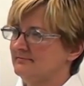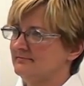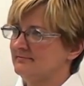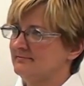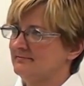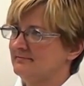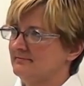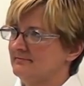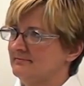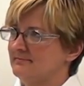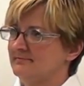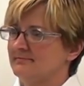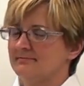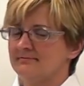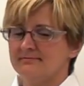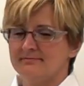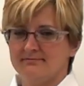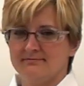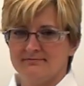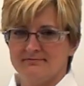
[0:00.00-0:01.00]

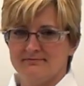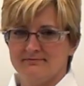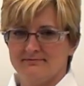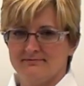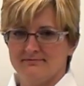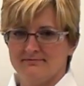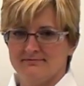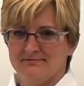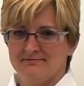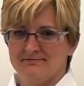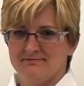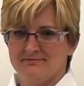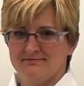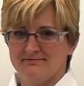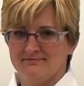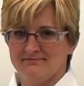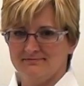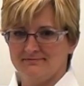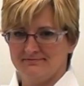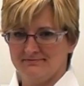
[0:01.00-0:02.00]

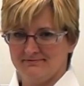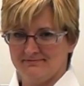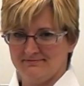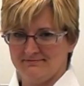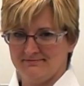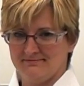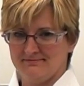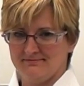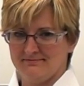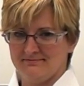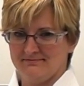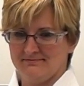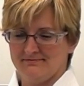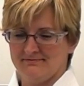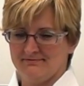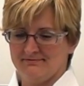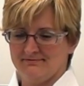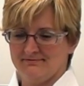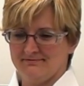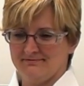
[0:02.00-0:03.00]

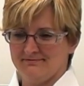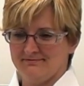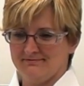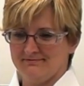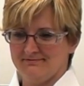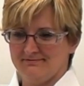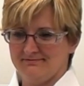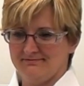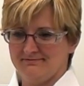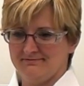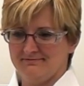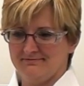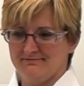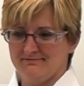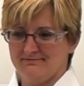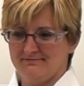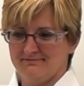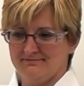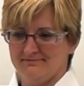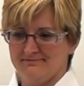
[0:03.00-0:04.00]

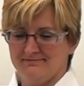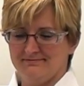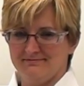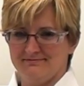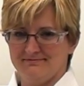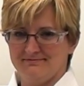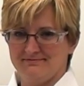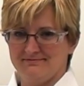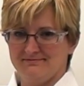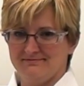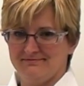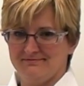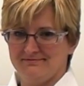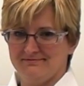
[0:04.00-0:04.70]
(silent)